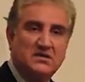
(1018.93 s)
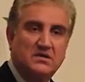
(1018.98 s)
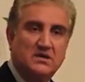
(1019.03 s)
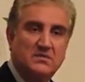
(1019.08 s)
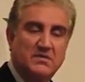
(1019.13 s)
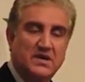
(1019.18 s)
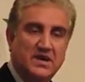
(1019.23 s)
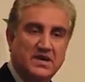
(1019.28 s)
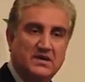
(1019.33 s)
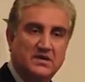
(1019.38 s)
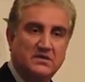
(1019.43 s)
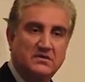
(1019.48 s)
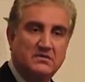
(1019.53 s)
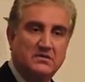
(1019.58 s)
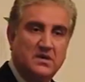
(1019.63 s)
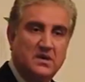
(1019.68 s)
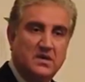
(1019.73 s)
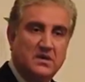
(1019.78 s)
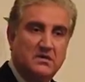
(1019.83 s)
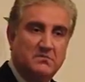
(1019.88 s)
American
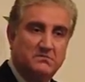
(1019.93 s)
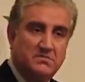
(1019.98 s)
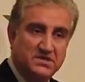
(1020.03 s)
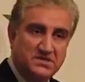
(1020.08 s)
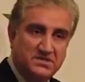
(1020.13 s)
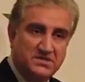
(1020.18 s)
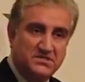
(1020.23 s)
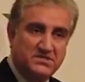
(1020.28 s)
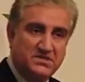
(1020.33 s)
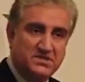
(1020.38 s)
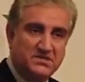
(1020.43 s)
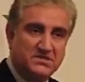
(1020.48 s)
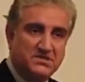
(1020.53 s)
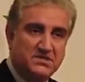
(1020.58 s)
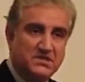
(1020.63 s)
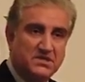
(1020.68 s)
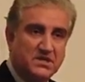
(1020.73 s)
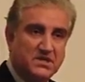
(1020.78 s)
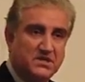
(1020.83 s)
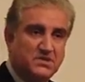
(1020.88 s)
businesses
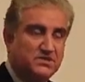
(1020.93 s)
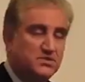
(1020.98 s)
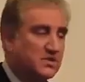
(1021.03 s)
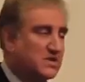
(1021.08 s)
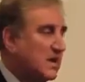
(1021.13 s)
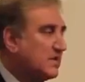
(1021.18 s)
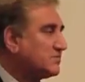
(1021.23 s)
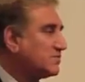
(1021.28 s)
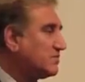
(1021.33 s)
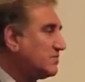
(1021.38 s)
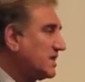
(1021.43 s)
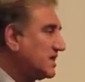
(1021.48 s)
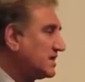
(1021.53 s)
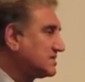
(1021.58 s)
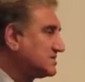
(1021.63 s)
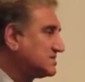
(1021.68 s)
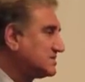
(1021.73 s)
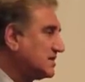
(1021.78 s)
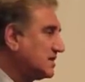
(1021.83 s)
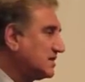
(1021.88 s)
to come to
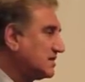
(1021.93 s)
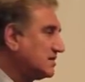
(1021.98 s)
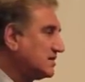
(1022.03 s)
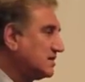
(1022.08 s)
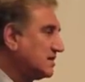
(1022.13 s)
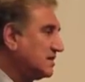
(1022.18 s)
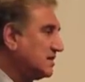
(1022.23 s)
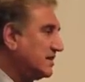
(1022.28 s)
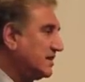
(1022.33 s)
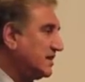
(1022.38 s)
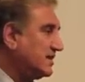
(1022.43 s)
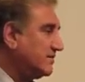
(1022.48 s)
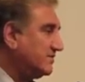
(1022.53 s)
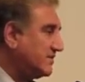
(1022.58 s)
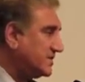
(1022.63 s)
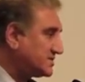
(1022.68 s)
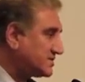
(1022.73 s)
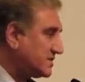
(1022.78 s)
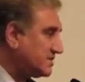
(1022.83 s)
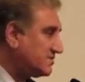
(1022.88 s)
Pakistan,
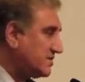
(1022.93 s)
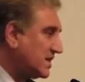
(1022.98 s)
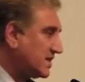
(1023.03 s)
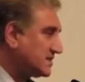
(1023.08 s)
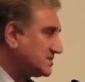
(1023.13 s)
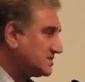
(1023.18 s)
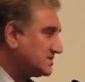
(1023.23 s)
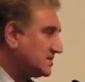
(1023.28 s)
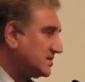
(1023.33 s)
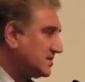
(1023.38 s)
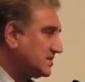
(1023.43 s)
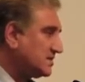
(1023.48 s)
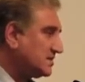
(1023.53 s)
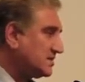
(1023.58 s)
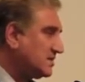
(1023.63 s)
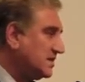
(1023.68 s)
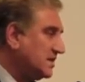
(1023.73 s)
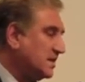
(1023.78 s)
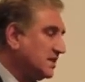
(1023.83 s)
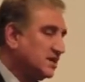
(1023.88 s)
invest in Pakistan,
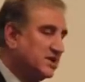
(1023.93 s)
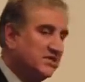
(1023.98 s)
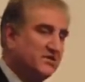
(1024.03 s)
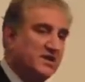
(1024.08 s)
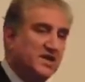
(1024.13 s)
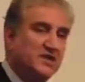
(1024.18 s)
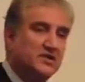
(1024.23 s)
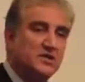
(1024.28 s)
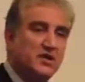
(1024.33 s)
create